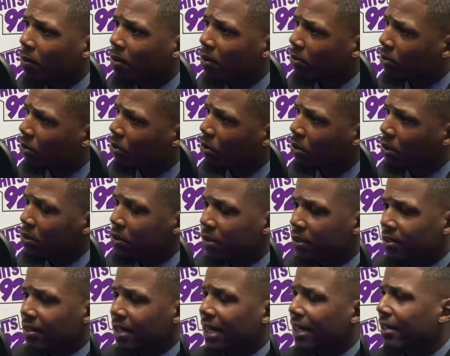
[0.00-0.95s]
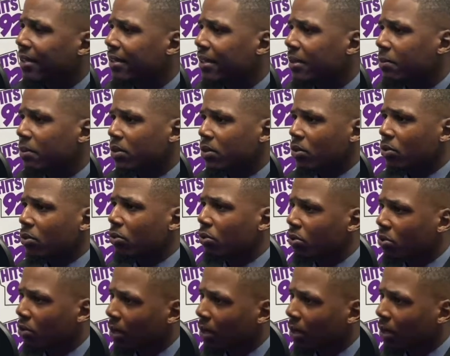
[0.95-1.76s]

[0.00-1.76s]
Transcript: but of course it's an academic school,